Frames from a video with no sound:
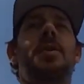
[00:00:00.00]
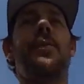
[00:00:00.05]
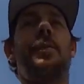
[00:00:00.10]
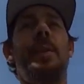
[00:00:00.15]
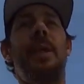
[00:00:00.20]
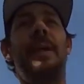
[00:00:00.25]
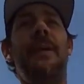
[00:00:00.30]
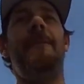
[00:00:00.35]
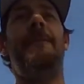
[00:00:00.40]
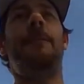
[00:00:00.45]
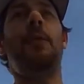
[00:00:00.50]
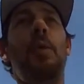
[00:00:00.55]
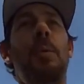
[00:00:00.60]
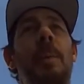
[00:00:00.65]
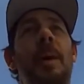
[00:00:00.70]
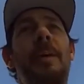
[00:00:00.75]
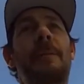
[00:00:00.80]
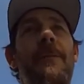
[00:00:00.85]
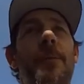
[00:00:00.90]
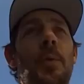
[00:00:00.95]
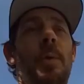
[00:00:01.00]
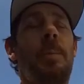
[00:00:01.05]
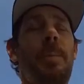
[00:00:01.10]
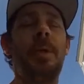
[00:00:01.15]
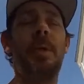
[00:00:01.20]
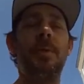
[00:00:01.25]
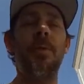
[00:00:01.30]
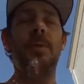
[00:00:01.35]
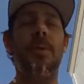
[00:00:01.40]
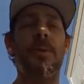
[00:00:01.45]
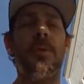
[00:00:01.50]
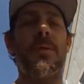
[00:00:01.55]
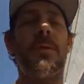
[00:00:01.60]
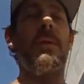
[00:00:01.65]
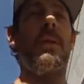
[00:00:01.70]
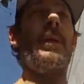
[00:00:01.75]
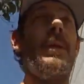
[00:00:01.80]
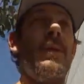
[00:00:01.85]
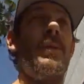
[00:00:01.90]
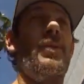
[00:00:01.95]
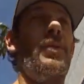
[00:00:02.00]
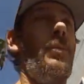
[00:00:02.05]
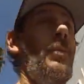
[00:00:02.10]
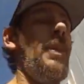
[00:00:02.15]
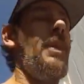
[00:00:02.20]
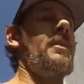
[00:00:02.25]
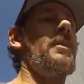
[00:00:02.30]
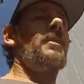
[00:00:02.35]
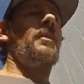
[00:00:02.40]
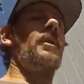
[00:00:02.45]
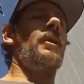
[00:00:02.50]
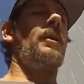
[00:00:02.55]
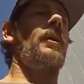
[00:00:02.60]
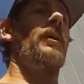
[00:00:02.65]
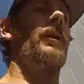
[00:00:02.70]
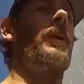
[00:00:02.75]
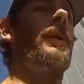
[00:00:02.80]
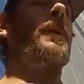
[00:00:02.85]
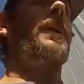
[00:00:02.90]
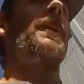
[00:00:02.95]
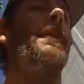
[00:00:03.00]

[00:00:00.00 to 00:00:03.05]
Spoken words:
3 4x4 posts and 2 bags of concrete.